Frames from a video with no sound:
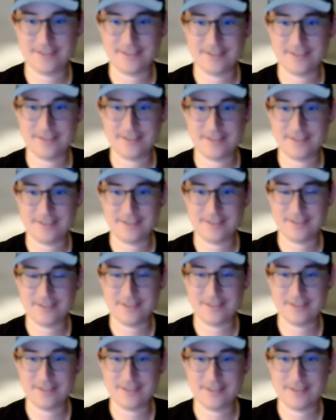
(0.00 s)

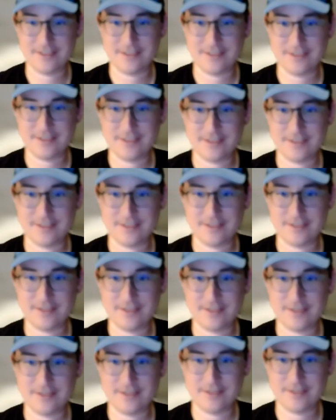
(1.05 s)

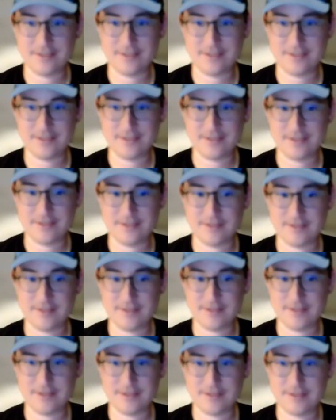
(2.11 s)

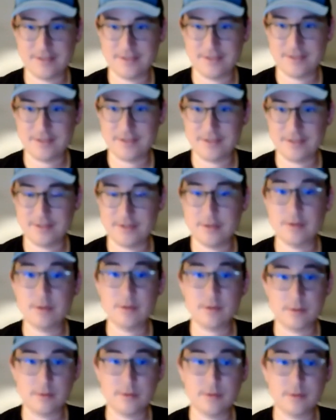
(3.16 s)

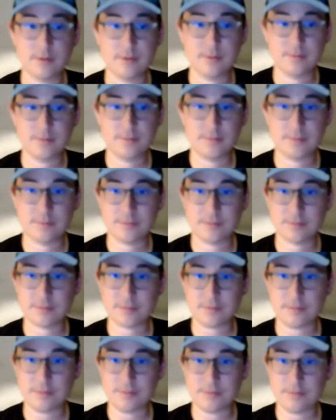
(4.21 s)

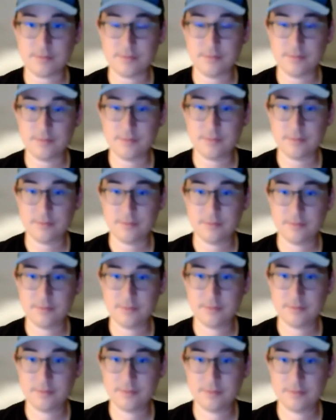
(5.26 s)

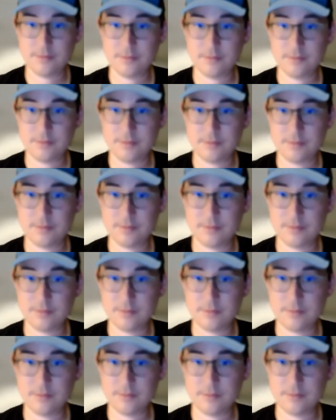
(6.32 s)

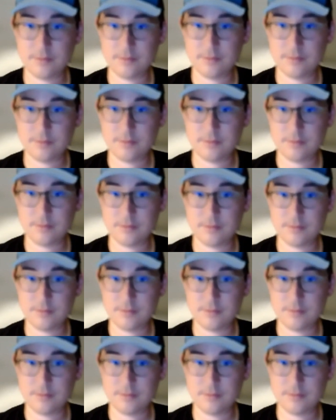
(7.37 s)
(silent)